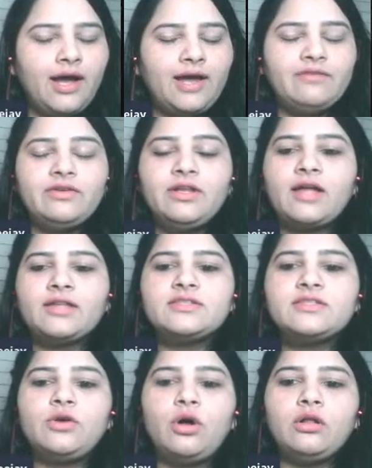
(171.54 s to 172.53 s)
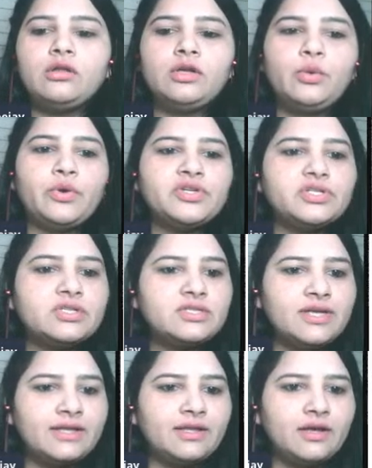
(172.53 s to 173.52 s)
I will answer all the
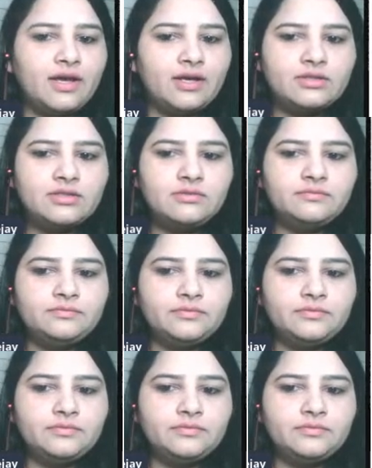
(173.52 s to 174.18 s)
questions at the end.